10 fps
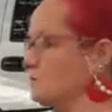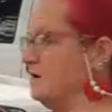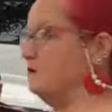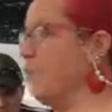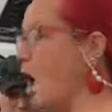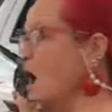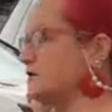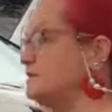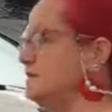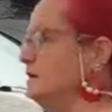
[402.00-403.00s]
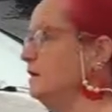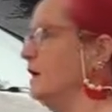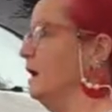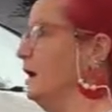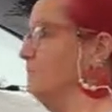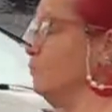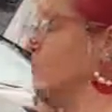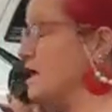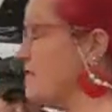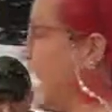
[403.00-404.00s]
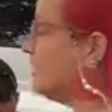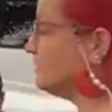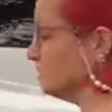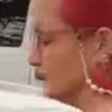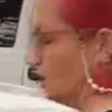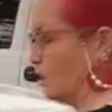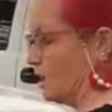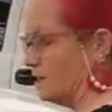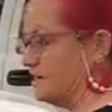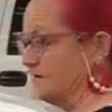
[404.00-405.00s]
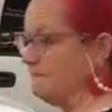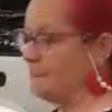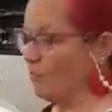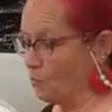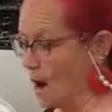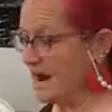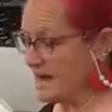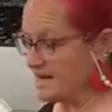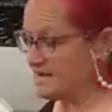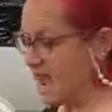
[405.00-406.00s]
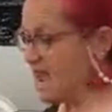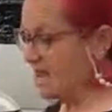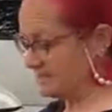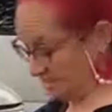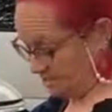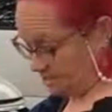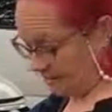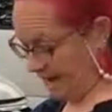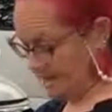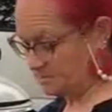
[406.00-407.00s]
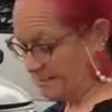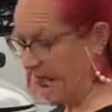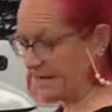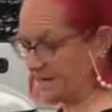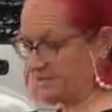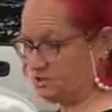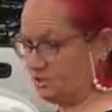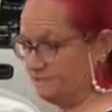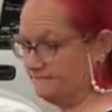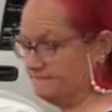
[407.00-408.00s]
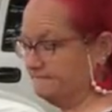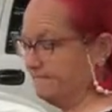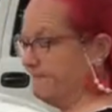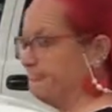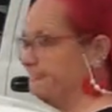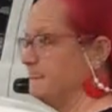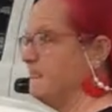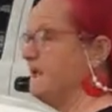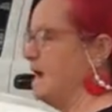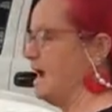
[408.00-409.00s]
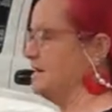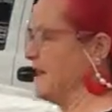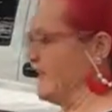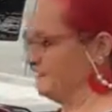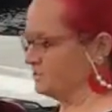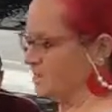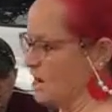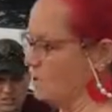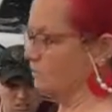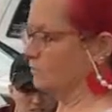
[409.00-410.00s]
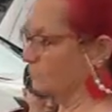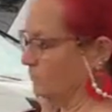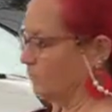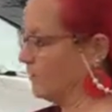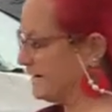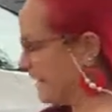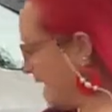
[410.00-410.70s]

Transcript: when we've walked um, without the Lord what it does is creates baggage and and so we